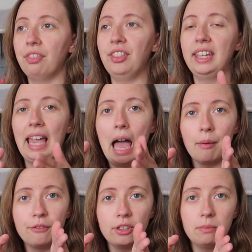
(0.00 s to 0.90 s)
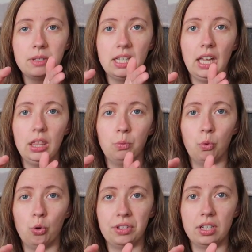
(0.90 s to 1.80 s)
the gap for them to get the
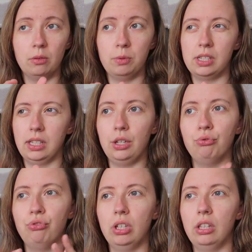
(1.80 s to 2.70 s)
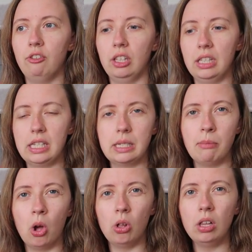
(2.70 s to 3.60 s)
water was like really
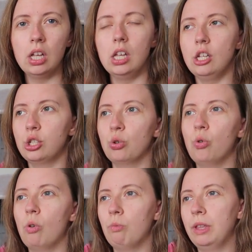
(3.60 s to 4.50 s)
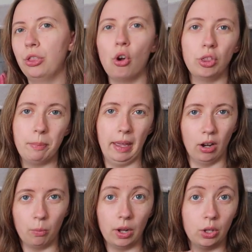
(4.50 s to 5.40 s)
small, so we thought the
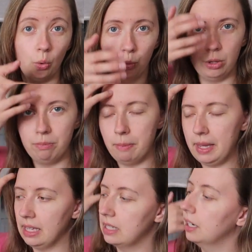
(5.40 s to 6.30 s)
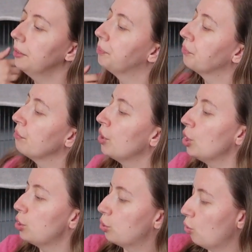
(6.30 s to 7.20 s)
bigger one would be better.
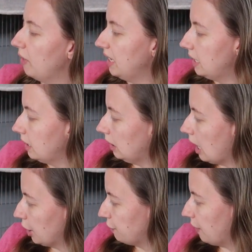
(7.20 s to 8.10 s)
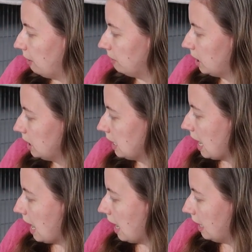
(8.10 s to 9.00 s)
So this is a large fountain
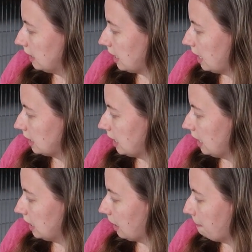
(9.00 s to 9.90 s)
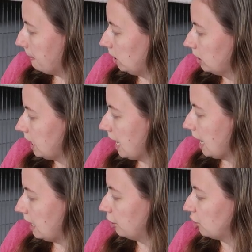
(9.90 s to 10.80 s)
and it is
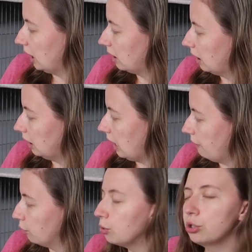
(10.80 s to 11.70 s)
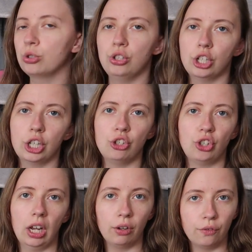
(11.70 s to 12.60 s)
multi-height drinking level, so you can
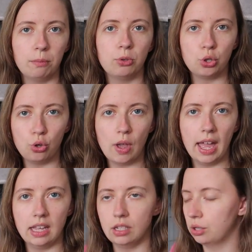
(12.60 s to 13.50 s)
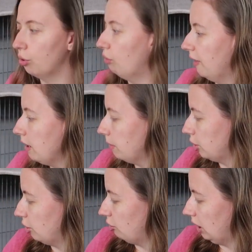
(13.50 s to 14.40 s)
drink from two heights of it,
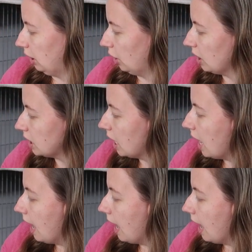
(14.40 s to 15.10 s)
which is really good.